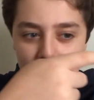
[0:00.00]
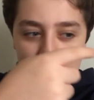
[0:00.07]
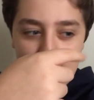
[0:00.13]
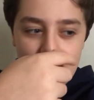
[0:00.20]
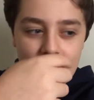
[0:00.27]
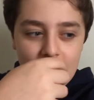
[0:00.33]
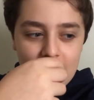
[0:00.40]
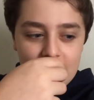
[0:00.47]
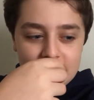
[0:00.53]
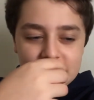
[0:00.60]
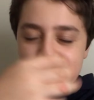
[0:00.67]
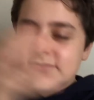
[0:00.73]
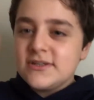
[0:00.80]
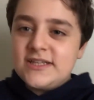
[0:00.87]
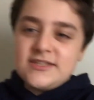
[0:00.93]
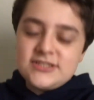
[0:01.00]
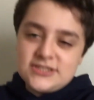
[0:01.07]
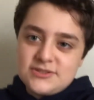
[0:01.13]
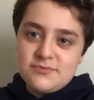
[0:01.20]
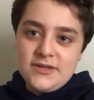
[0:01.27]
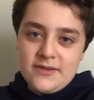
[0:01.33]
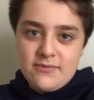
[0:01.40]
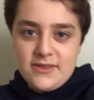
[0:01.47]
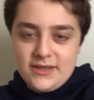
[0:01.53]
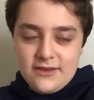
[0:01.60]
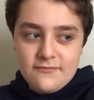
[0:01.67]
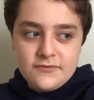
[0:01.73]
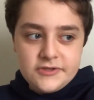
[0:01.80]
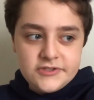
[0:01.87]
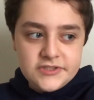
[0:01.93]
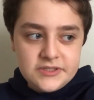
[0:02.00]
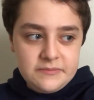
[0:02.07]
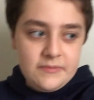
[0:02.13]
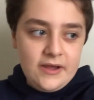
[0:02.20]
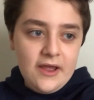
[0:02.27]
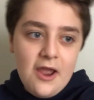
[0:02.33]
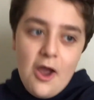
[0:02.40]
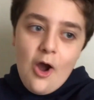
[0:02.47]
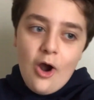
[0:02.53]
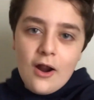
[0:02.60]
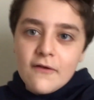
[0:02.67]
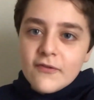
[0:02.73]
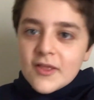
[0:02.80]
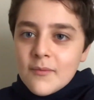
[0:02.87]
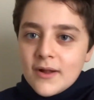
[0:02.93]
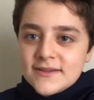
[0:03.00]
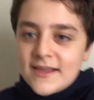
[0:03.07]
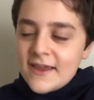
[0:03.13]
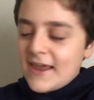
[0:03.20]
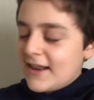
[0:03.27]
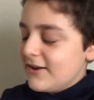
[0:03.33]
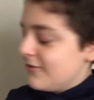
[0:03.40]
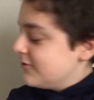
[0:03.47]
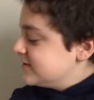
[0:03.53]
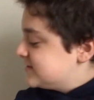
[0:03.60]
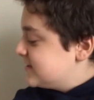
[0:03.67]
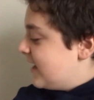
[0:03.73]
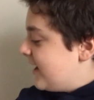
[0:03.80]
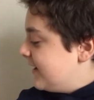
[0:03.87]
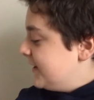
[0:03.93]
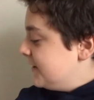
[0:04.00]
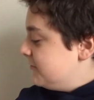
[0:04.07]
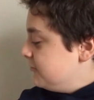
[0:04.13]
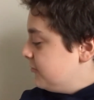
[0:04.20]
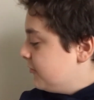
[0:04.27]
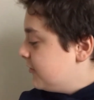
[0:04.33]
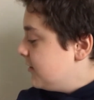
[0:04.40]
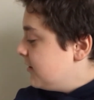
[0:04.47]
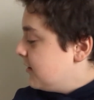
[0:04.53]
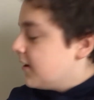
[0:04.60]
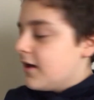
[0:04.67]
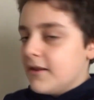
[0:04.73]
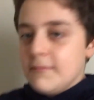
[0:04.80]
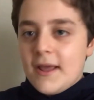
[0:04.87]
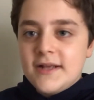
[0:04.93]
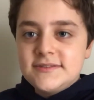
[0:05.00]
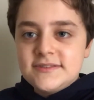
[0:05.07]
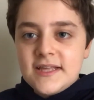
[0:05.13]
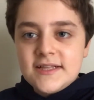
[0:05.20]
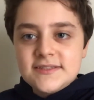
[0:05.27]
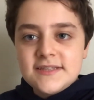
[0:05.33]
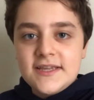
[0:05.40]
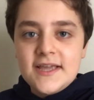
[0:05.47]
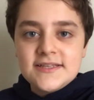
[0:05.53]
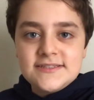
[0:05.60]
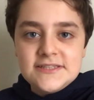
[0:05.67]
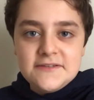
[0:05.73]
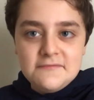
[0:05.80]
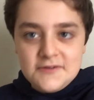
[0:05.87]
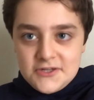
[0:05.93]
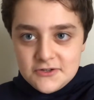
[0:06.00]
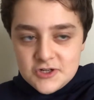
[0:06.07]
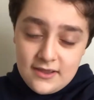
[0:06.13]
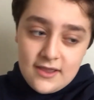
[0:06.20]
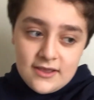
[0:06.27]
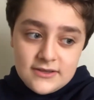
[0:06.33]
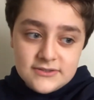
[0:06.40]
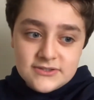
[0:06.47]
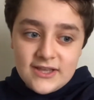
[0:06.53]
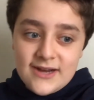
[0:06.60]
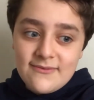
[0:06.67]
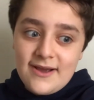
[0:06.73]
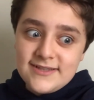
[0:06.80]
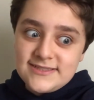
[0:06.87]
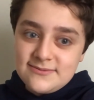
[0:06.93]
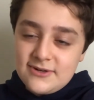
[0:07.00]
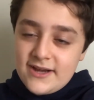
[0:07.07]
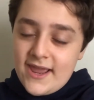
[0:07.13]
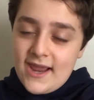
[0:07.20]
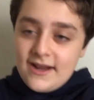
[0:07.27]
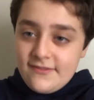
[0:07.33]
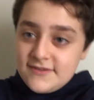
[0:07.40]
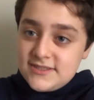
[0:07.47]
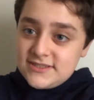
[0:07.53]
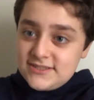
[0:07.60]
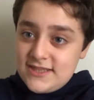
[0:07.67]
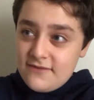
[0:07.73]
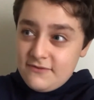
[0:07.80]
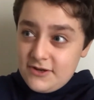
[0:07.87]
It's just really, really confusing, but hopefully once I get all this done, it'll look and make sense, I guess, in the videos. So anyway, so I'm going to edit this into that video